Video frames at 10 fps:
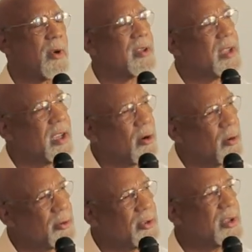One day,
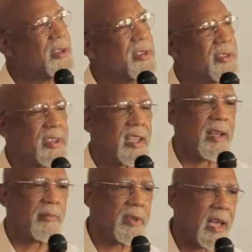old junkie said,
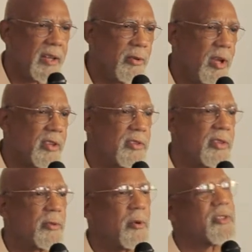"Johnny, I'm tired of you asking
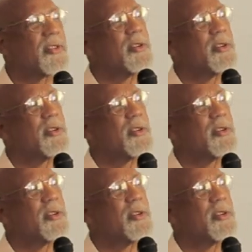this question.